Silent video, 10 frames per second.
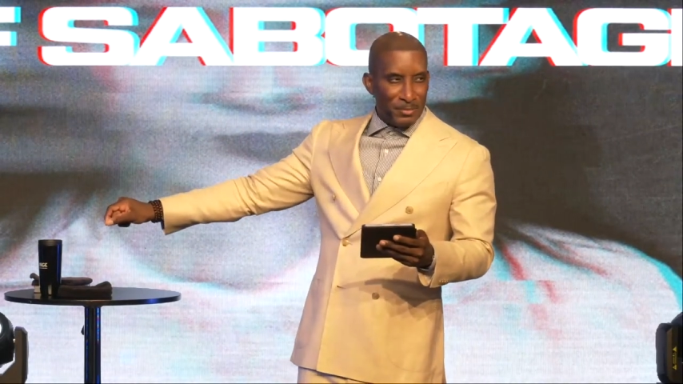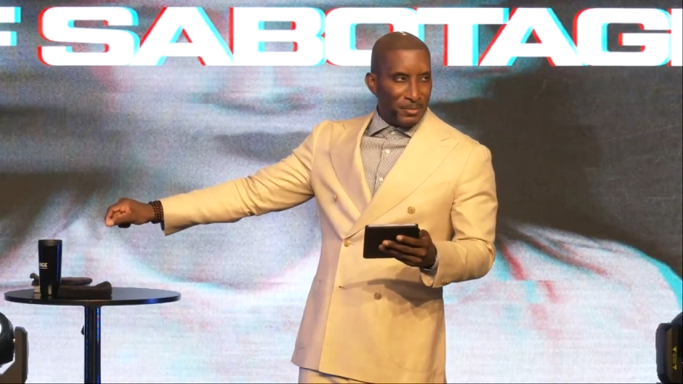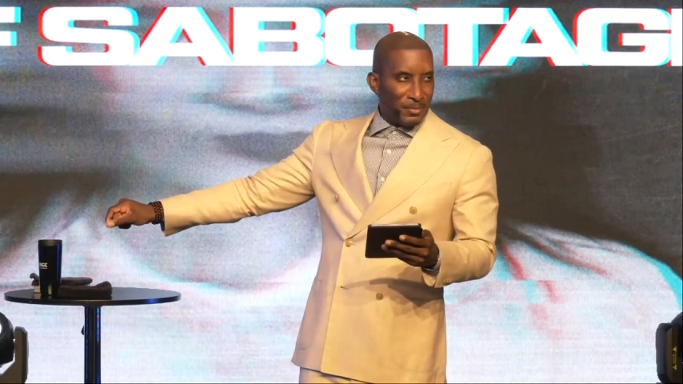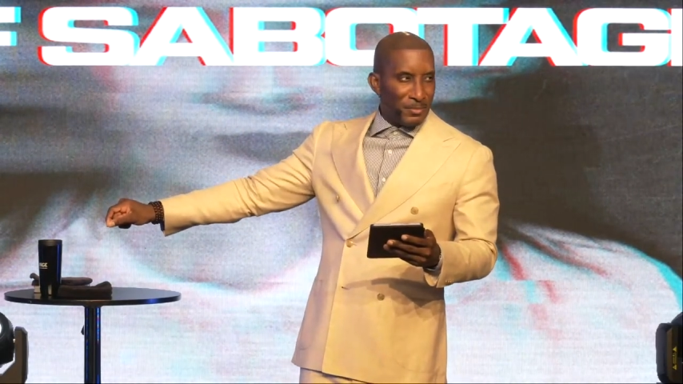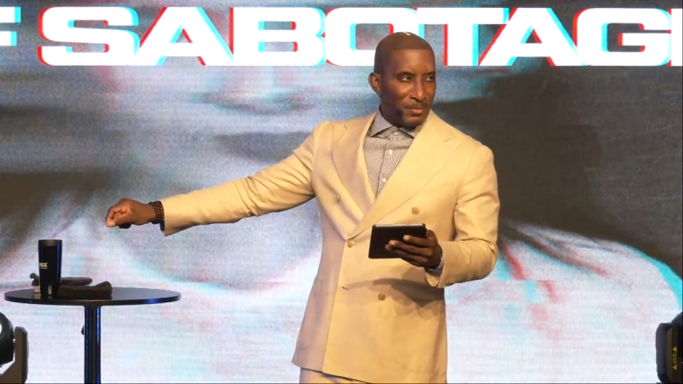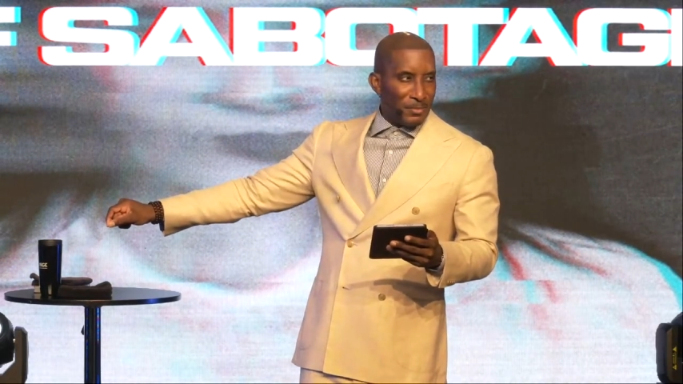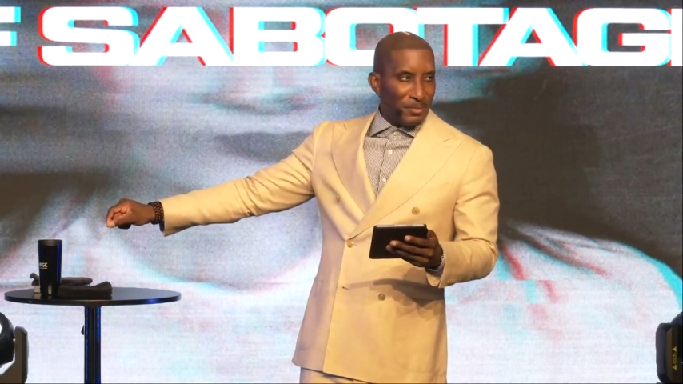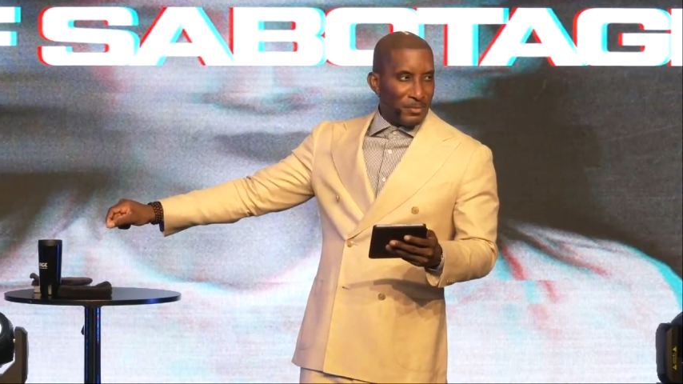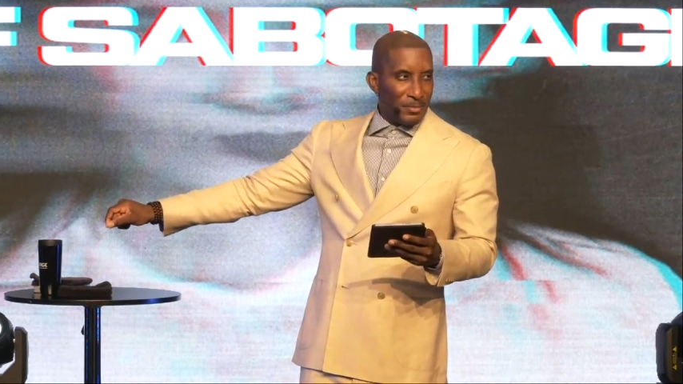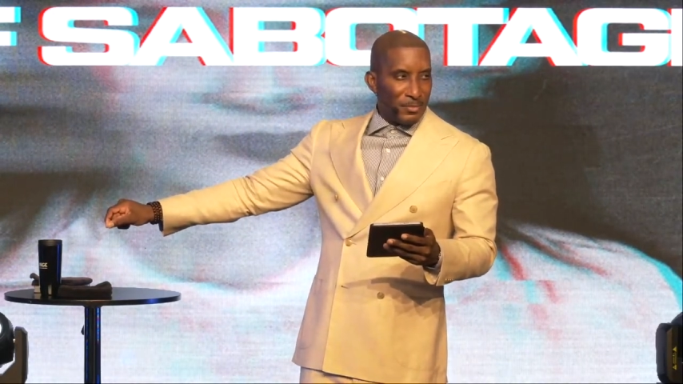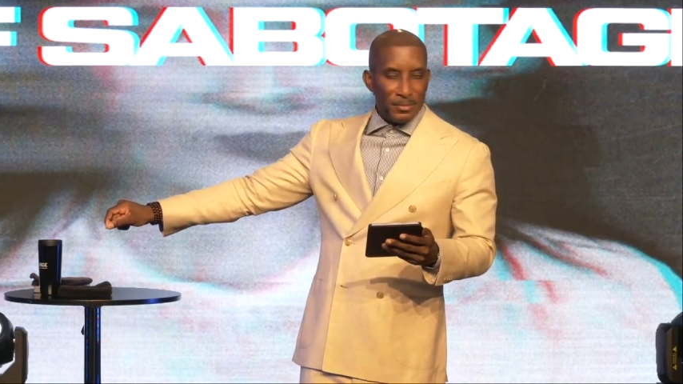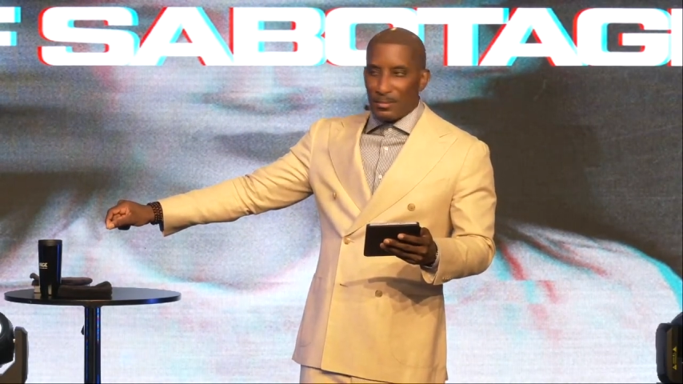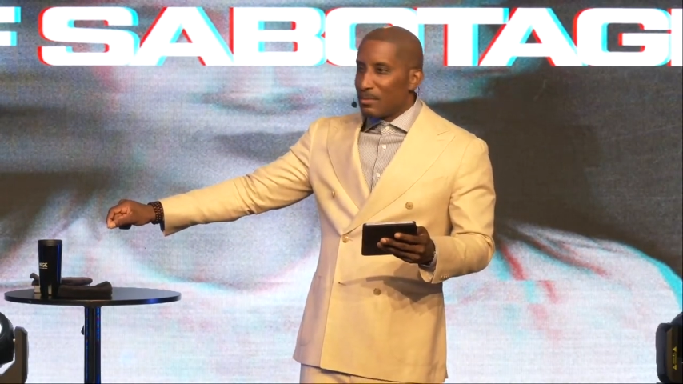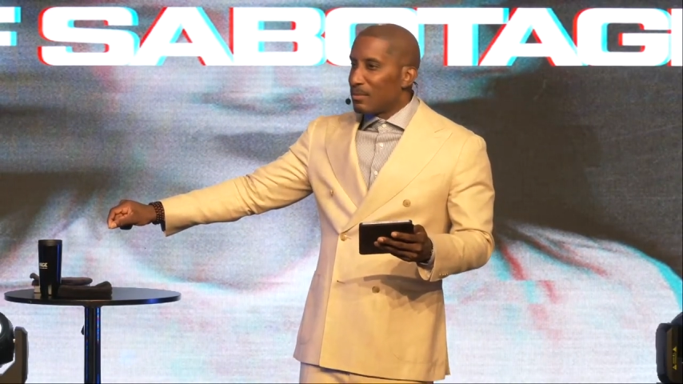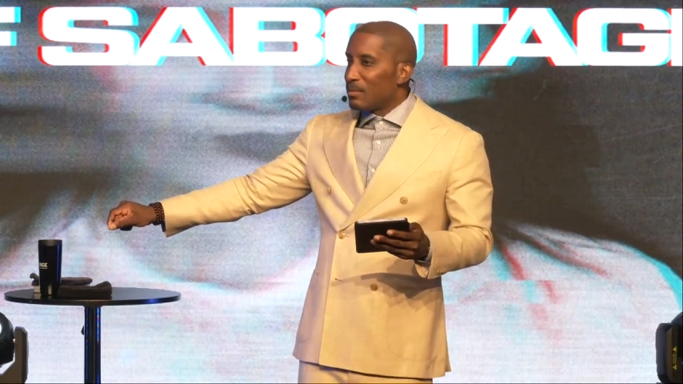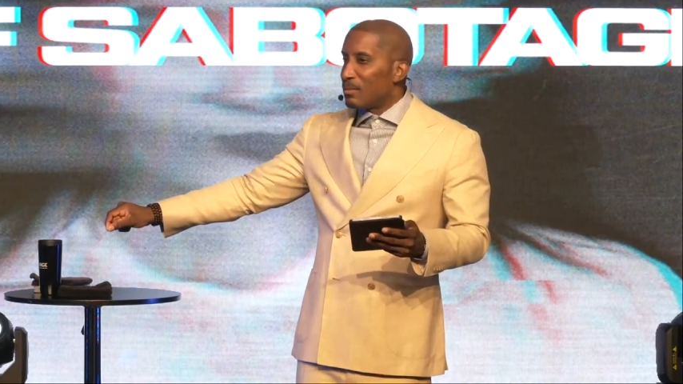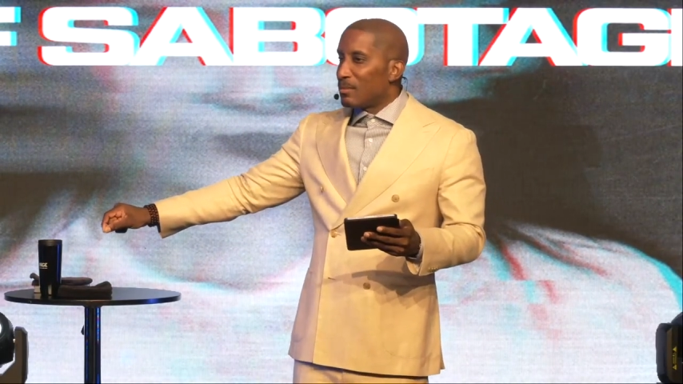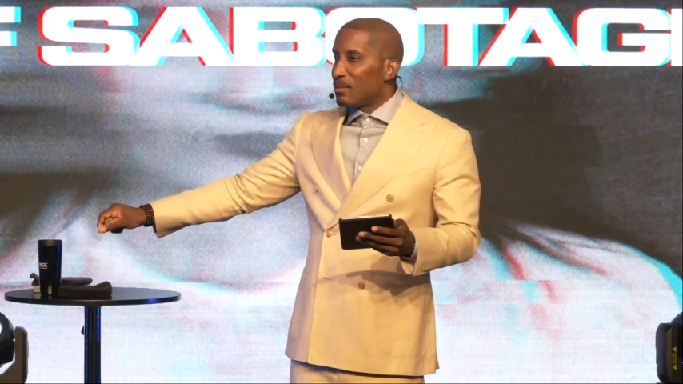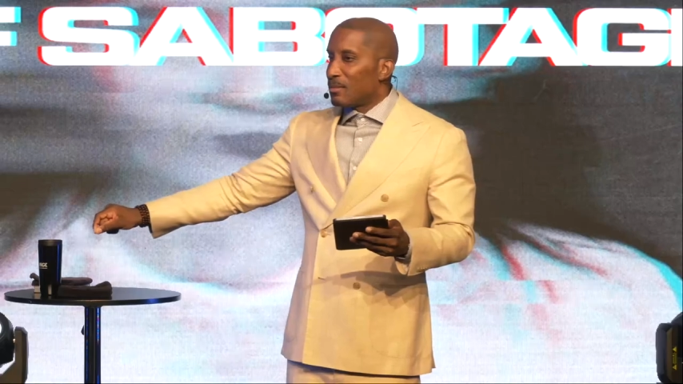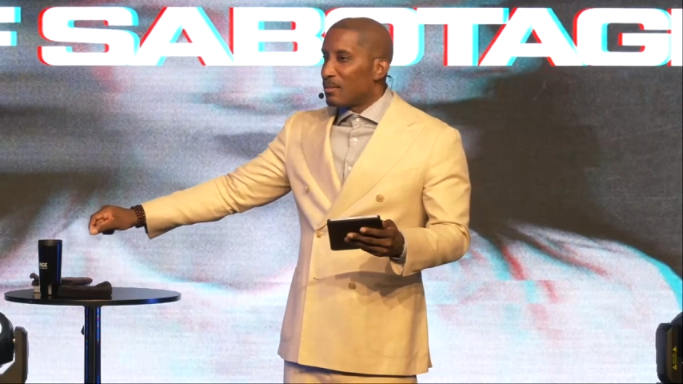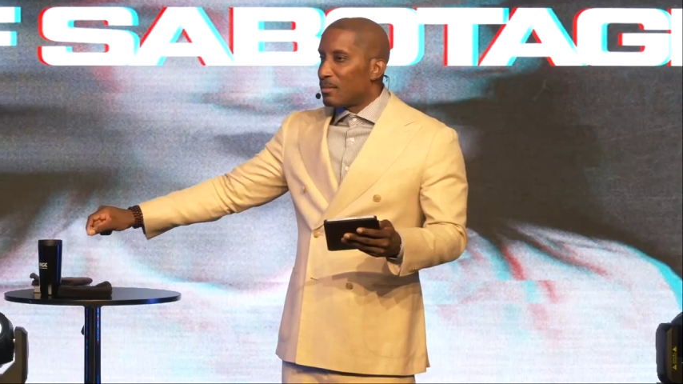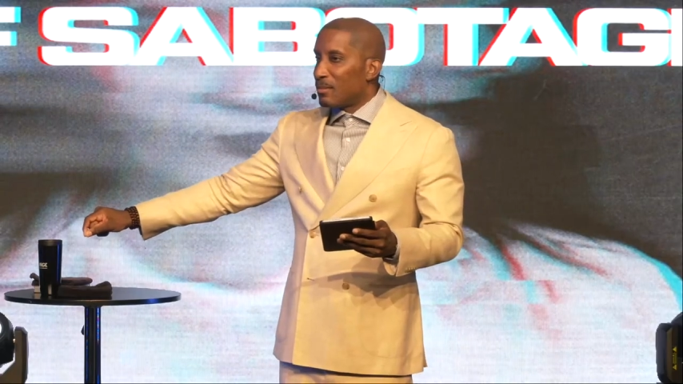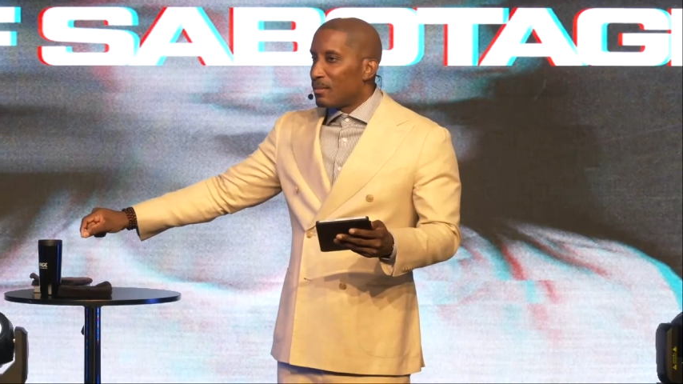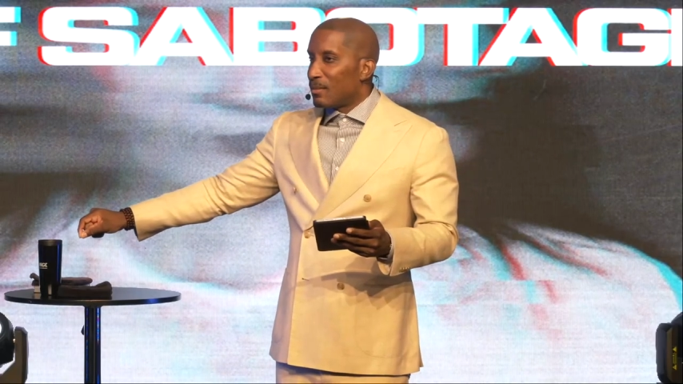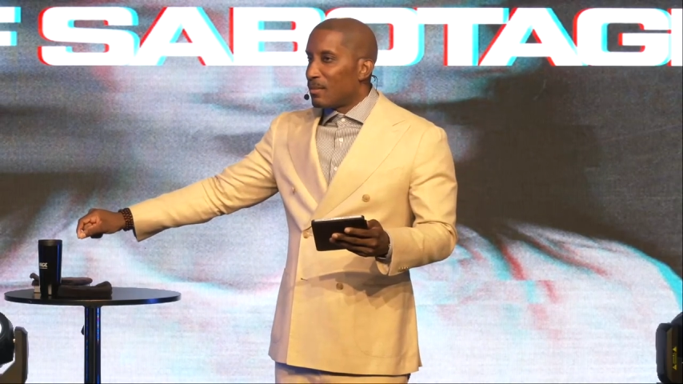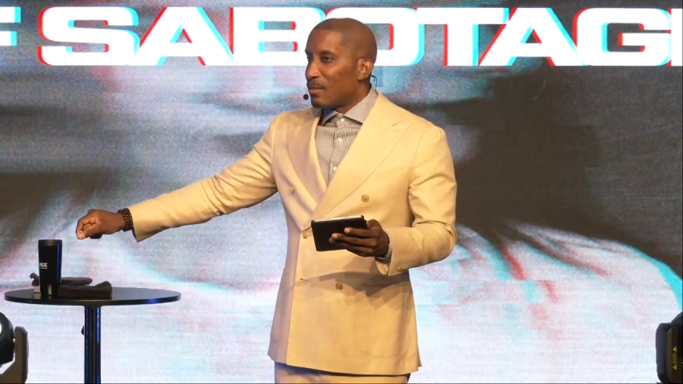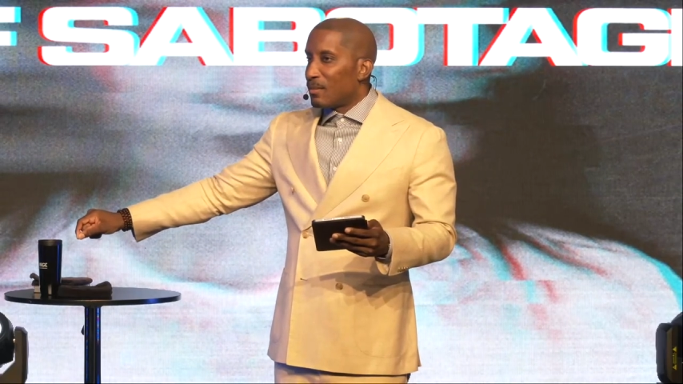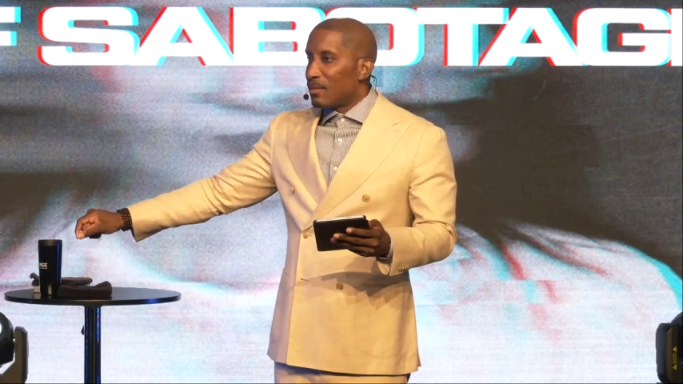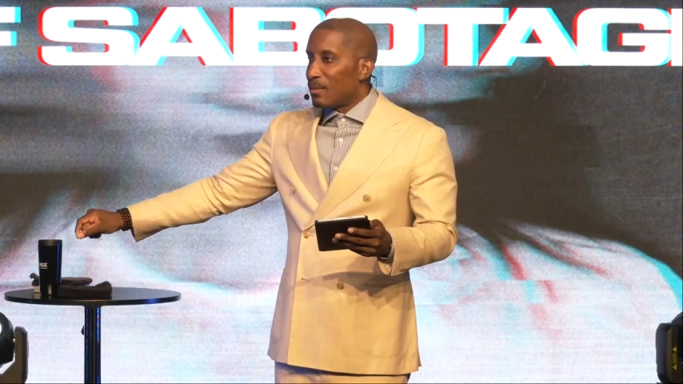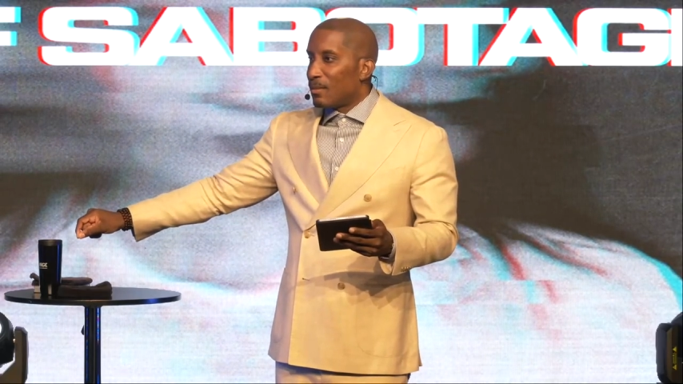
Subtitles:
Nobody speaks.